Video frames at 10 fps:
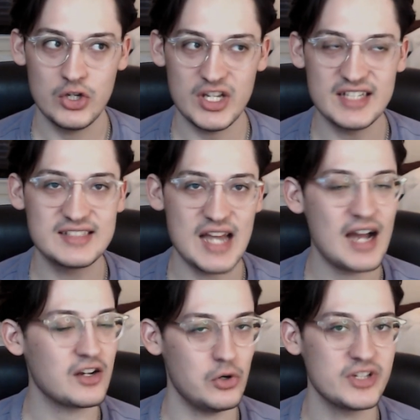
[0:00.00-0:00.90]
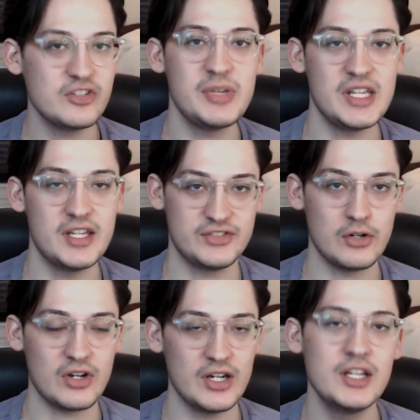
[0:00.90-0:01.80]
is not going to beat
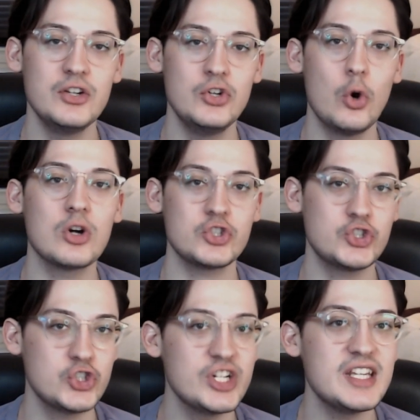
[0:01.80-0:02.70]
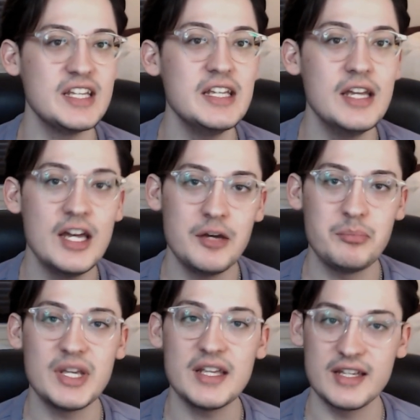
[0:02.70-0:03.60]
Hisoka, nor should he
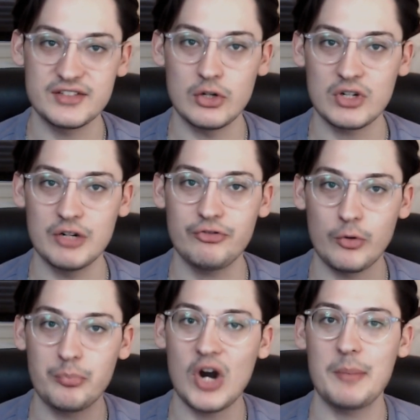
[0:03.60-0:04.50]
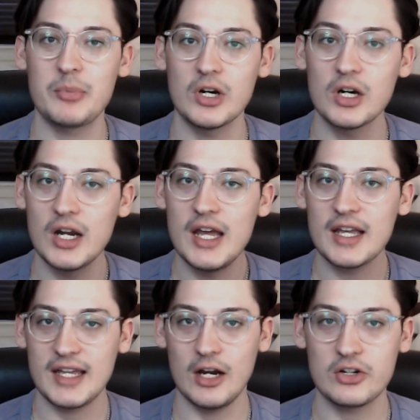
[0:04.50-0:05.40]
beat Hisoka for proper
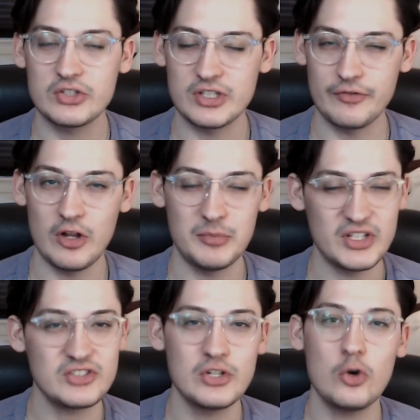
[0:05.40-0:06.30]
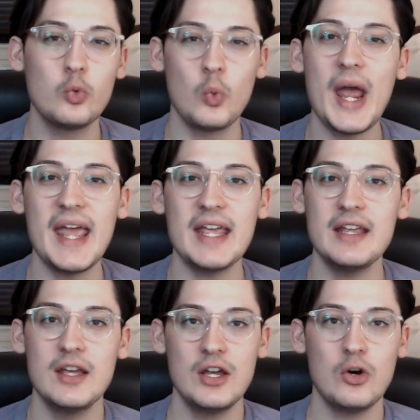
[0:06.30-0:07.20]
character development. There's no
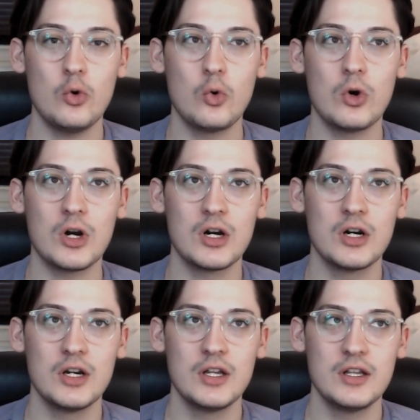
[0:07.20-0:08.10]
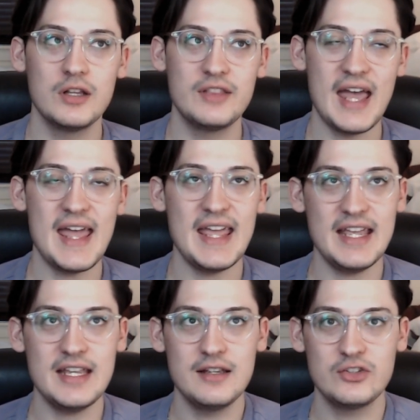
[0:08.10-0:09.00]
way or that
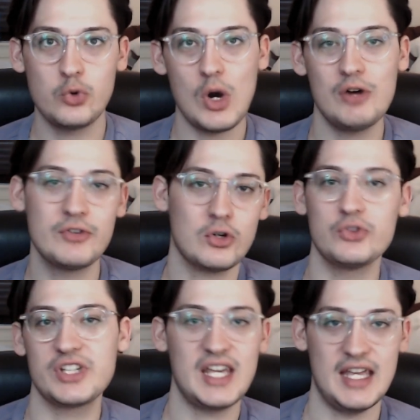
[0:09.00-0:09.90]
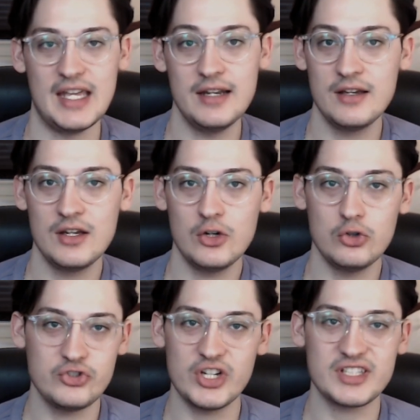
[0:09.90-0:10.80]
a 12 year old kid
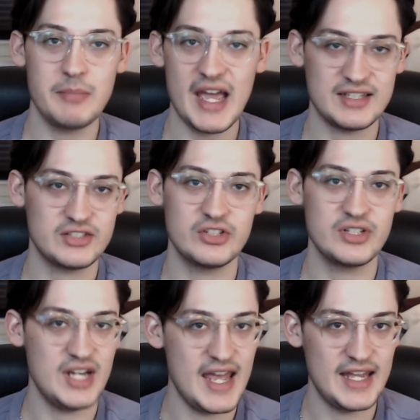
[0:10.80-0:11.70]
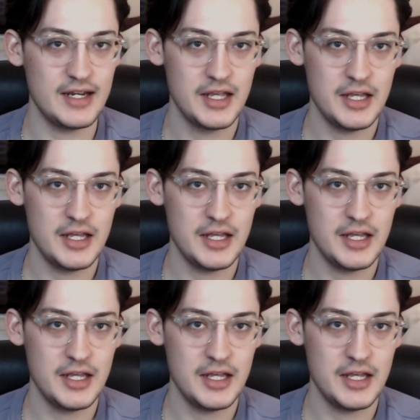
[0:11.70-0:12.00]
who just mastered Nen,